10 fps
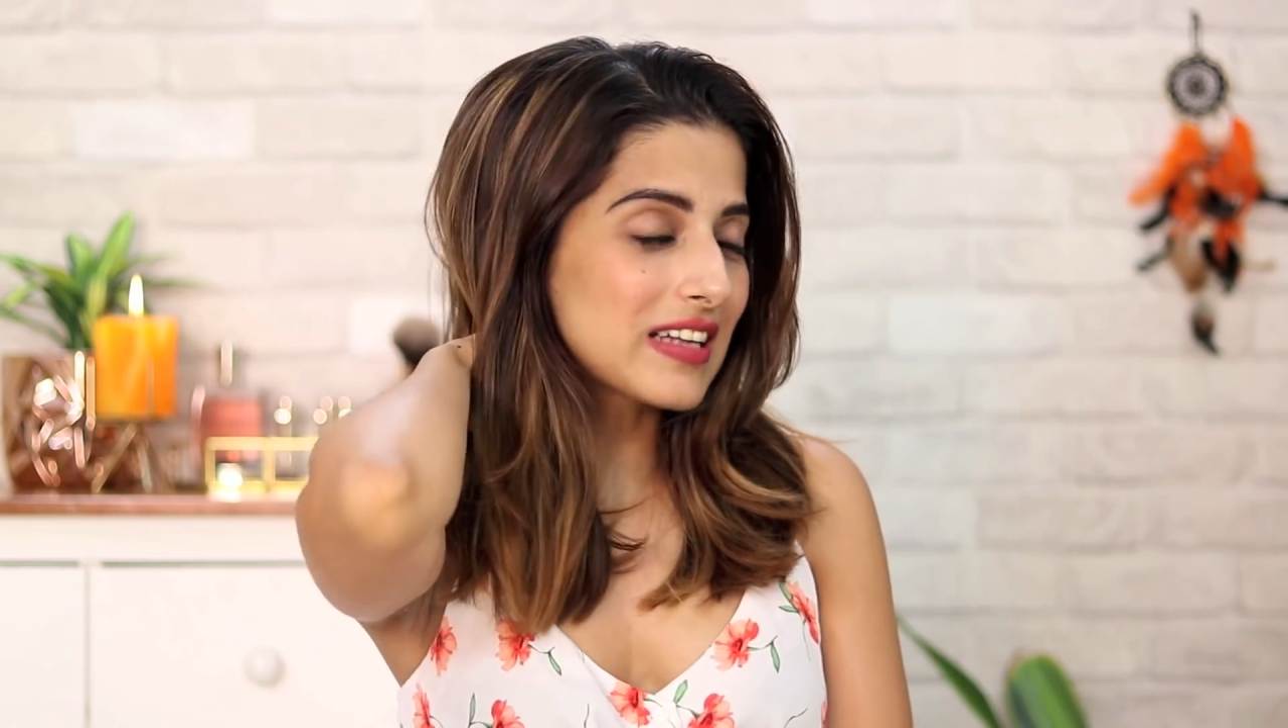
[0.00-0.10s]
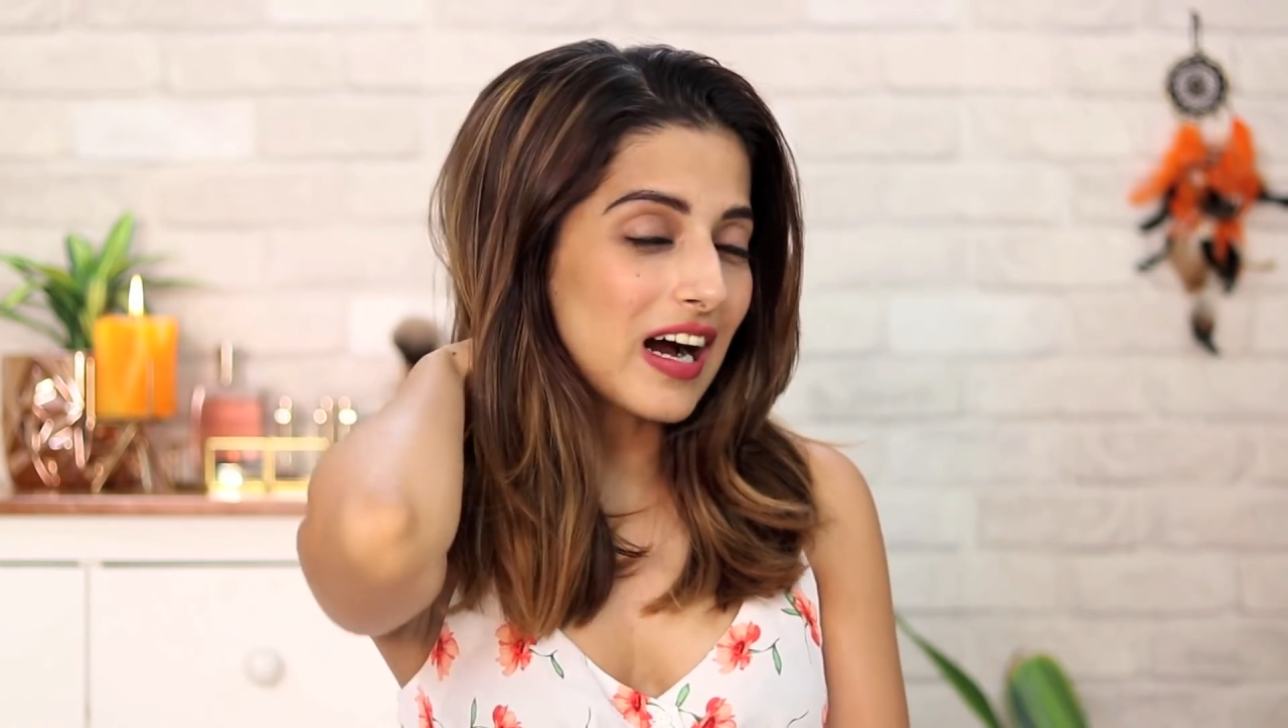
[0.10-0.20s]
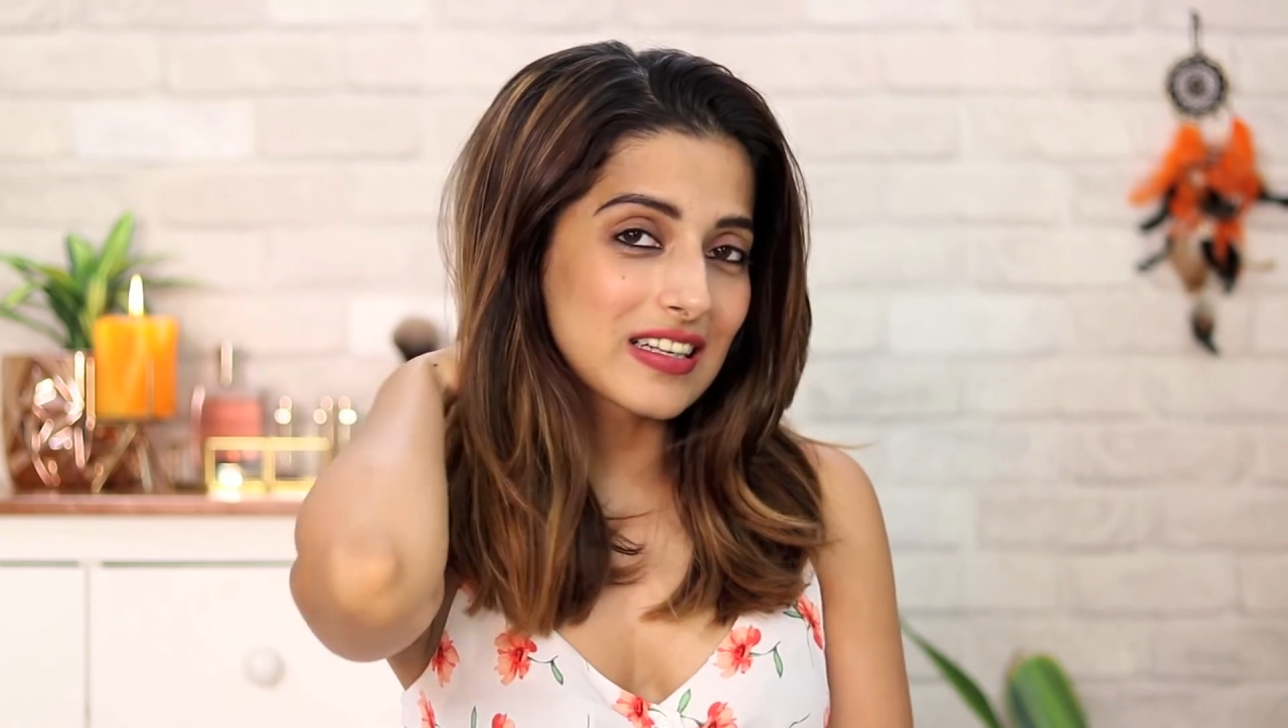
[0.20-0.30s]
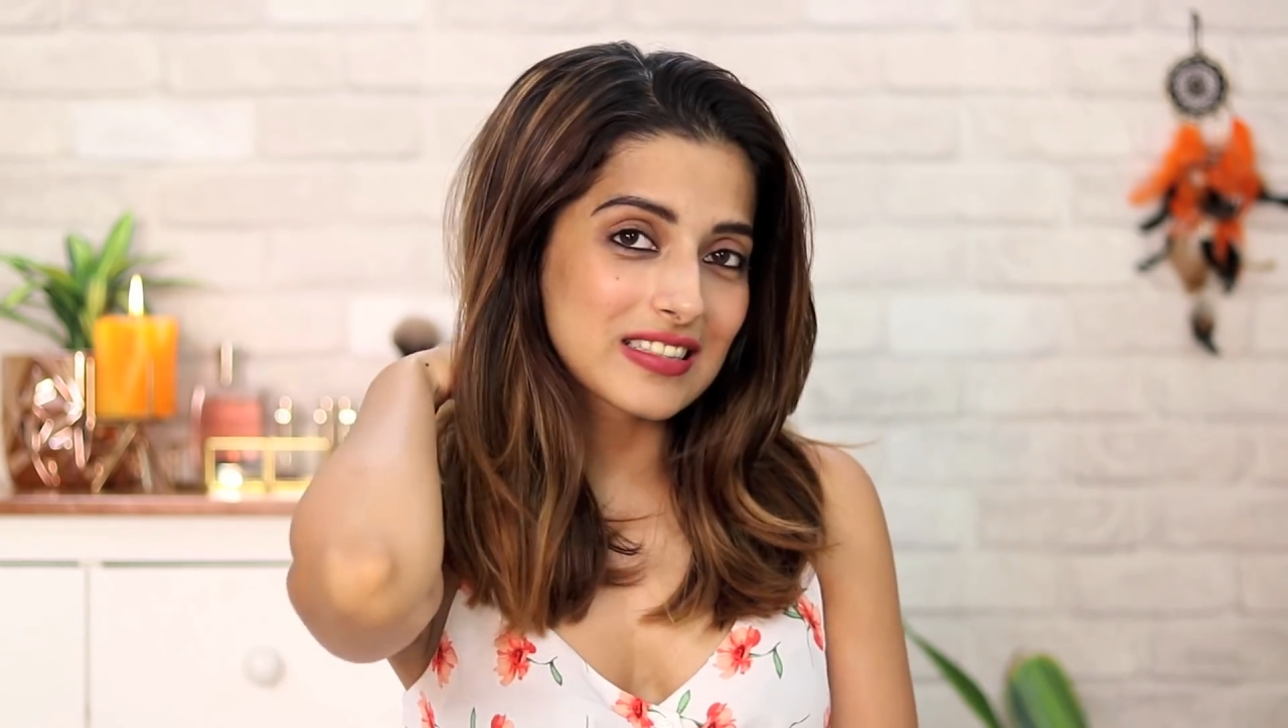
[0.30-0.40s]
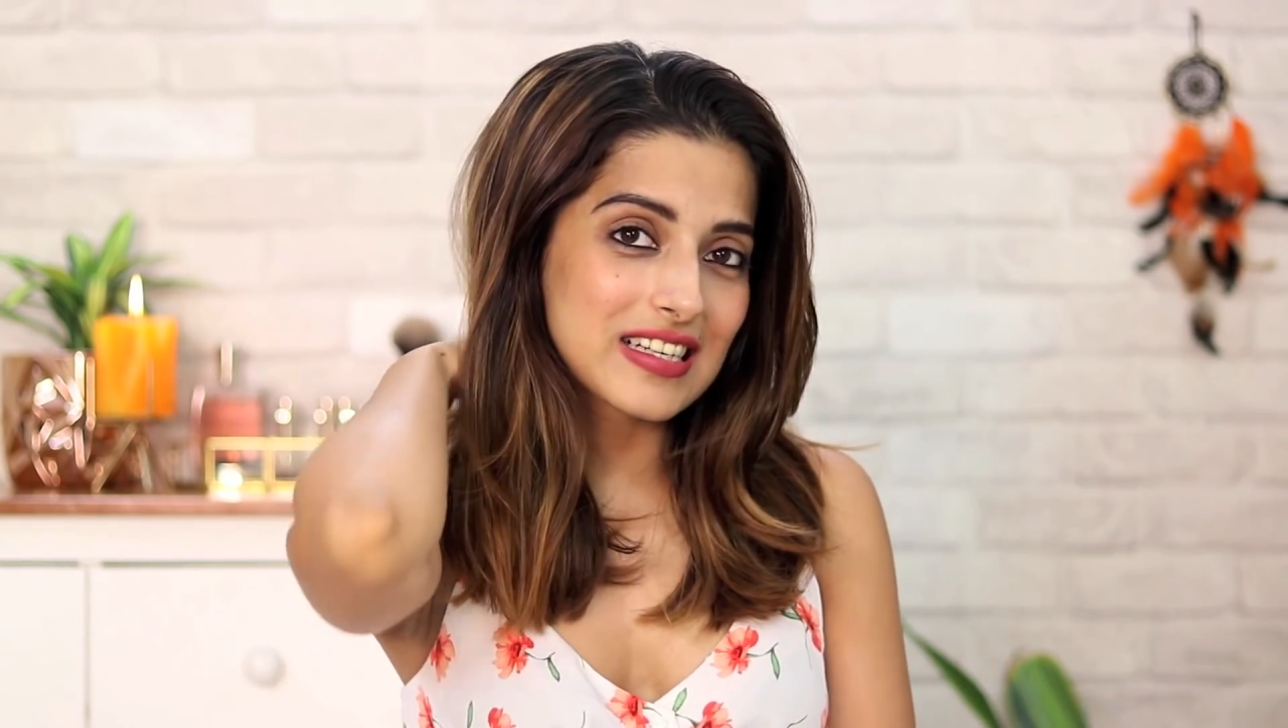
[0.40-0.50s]

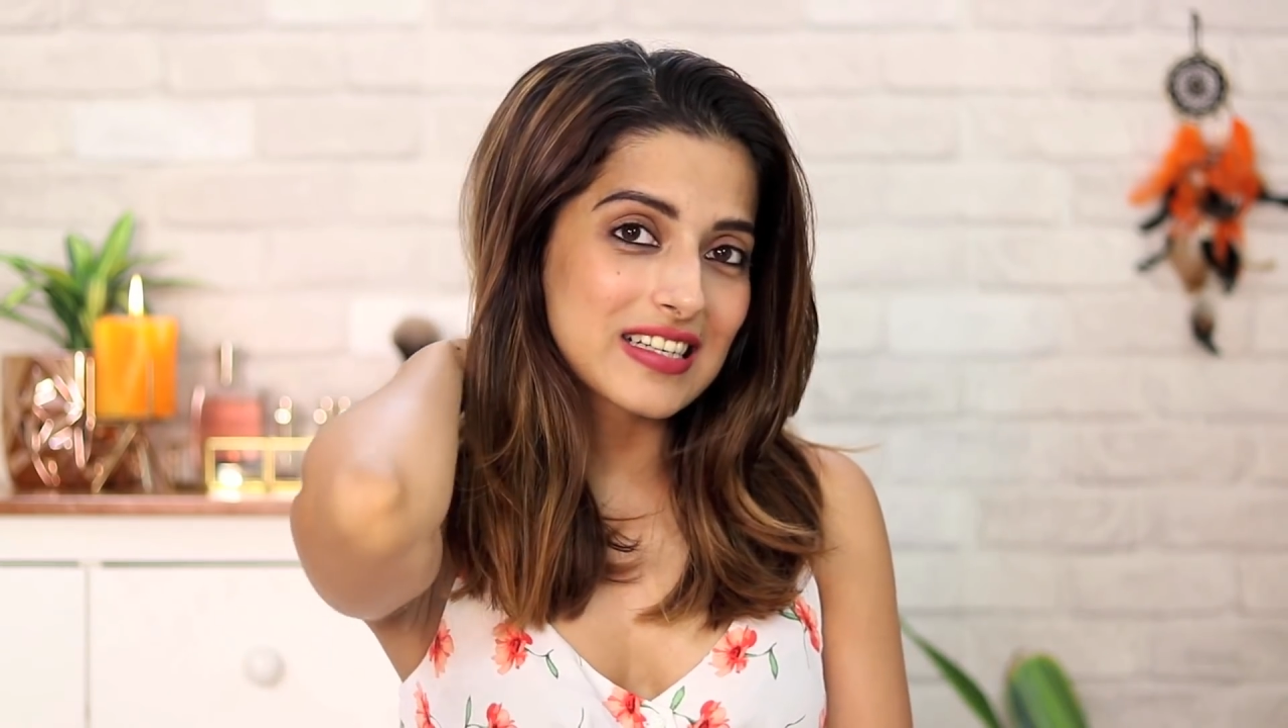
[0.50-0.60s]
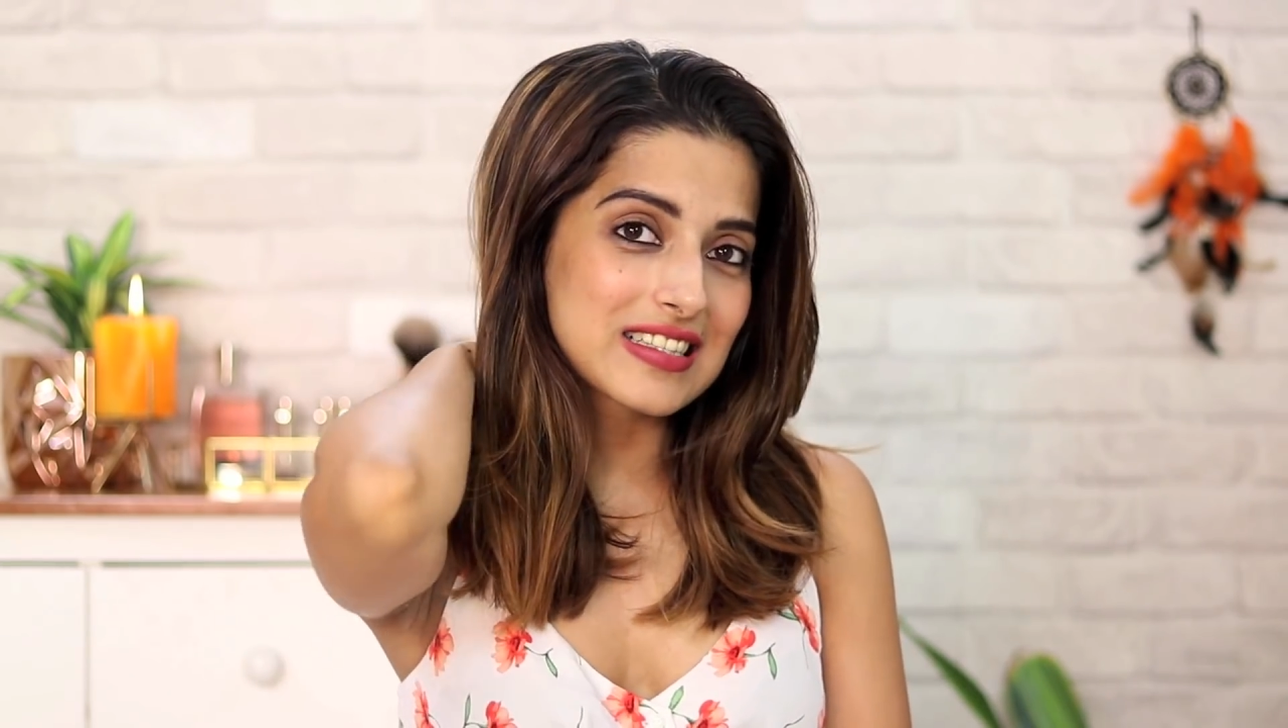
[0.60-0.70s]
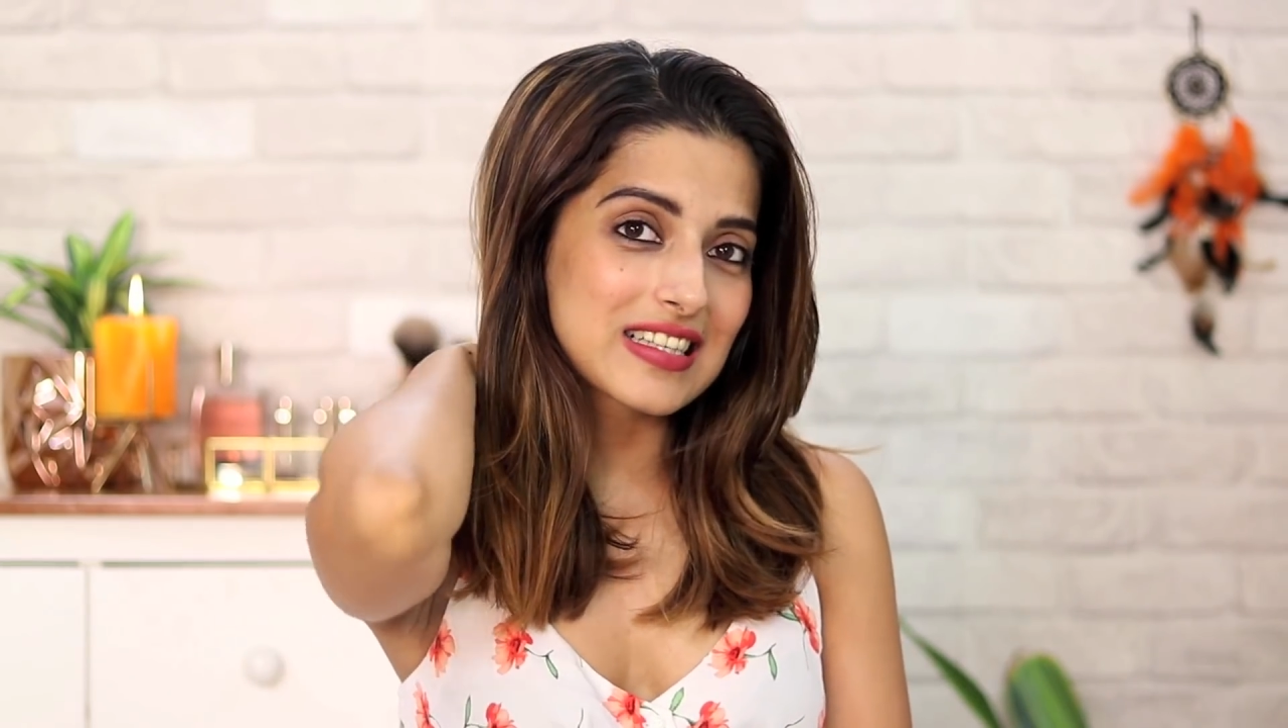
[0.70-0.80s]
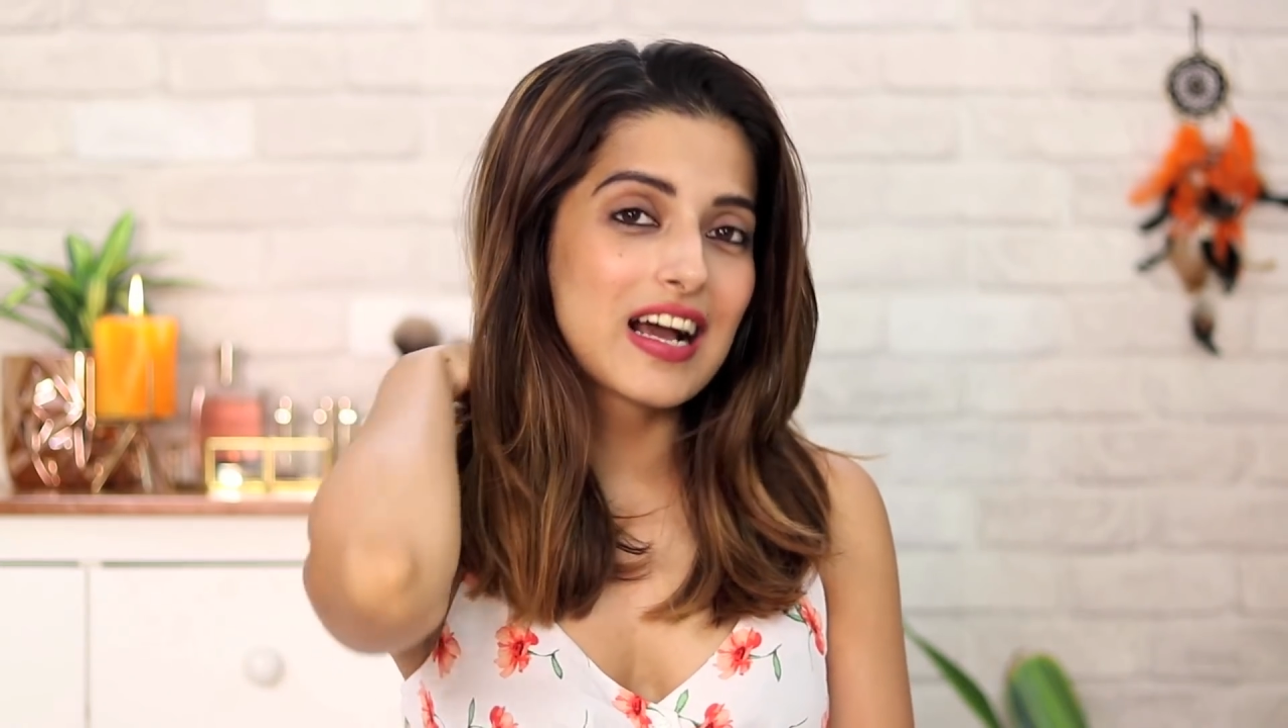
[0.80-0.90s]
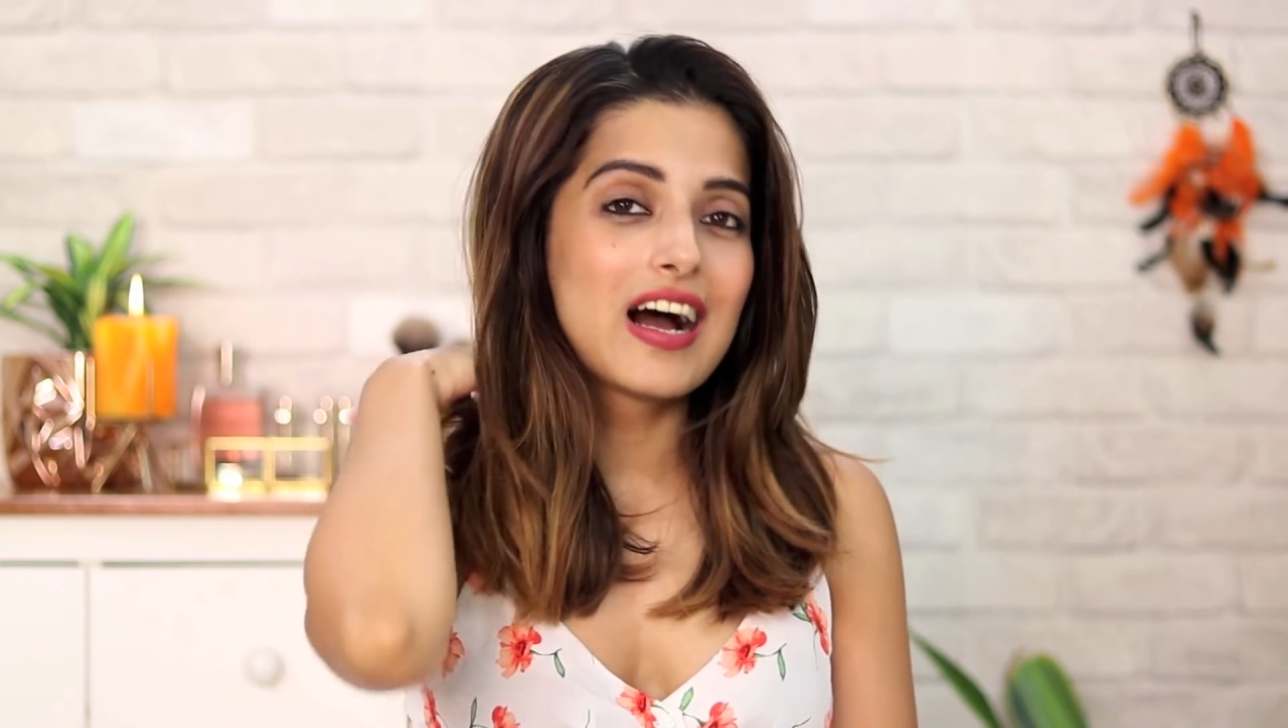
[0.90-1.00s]
darkness